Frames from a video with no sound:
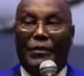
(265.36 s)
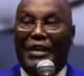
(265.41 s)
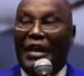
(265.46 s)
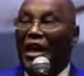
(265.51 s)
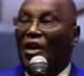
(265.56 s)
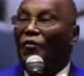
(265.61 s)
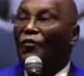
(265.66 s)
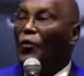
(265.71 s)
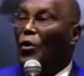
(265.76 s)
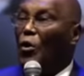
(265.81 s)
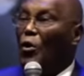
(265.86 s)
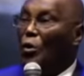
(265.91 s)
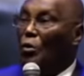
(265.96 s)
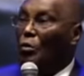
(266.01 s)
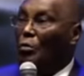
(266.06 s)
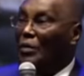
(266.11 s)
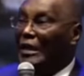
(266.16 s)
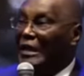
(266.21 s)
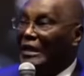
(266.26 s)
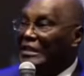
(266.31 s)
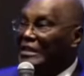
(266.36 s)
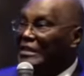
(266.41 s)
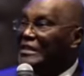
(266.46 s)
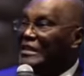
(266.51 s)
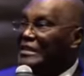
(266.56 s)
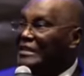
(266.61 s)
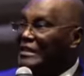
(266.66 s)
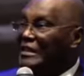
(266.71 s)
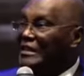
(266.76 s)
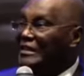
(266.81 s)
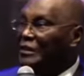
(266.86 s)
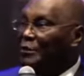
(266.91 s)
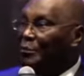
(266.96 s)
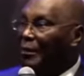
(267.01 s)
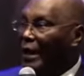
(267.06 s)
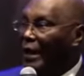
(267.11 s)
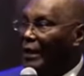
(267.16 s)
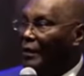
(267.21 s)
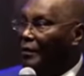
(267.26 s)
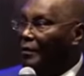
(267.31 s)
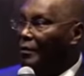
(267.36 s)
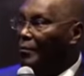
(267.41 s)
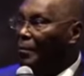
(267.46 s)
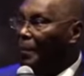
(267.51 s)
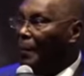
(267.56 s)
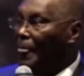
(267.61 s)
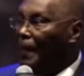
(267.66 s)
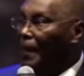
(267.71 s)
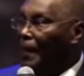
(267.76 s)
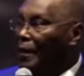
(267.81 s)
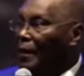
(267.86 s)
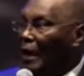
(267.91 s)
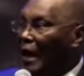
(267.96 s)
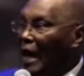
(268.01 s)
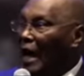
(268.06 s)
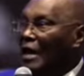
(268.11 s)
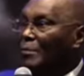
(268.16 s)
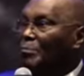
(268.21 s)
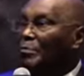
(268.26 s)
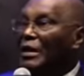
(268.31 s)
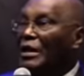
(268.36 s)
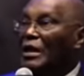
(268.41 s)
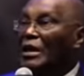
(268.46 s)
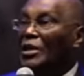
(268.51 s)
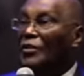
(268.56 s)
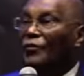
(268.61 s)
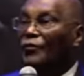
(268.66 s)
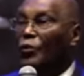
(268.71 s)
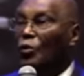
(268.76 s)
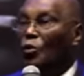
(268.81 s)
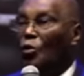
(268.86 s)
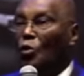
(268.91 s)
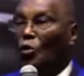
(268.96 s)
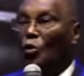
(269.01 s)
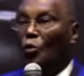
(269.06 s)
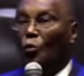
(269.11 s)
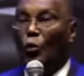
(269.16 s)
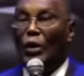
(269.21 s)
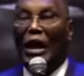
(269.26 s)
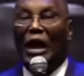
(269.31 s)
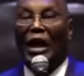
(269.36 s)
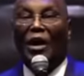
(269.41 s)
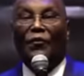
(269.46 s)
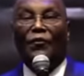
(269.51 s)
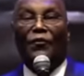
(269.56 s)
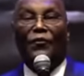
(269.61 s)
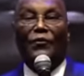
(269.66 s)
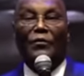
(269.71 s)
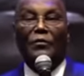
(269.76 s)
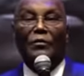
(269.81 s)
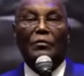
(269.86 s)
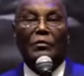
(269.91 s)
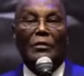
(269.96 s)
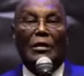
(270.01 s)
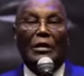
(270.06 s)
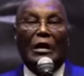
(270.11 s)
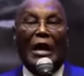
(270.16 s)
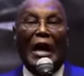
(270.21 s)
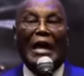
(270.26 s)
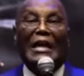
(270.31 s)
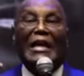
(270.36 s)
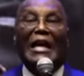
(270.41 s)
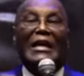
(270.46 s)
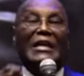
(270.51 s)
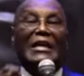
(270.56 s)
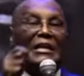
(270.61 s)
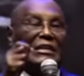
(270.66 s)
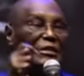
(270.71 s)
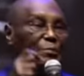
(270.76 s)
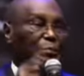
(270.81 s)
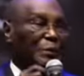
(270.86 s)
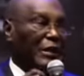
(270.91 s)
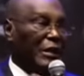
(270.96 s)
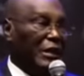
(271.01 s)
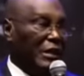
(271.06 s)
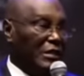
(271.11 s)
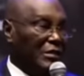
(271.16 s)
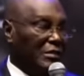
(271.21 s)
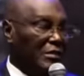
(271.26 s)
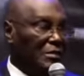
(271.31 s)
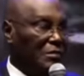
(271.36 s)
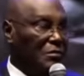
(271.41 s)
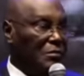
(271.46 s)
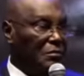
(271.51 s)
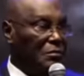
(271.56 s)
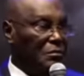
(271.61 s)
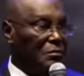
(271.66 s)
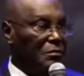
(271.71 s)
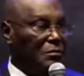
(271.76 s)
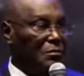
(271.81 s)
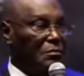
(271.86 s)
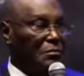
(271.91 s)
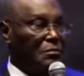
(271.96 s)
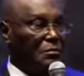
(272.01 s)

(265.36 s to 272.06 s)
Therefore, ladies and gentlemen, I believe we have had an experience,